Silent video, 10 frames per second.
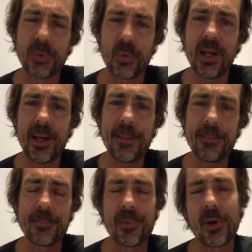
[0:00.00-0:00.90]
Okay?
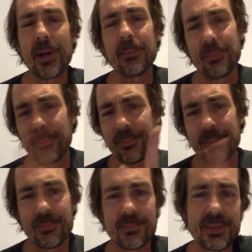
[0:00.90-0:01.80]
All
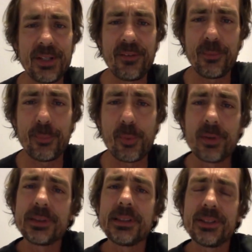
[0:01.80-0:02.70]
right. See you from
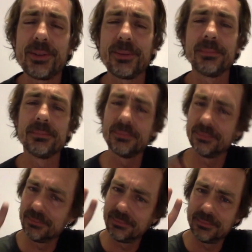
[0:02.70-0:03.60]
Portland
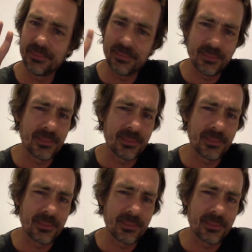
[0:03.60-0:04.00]
soon.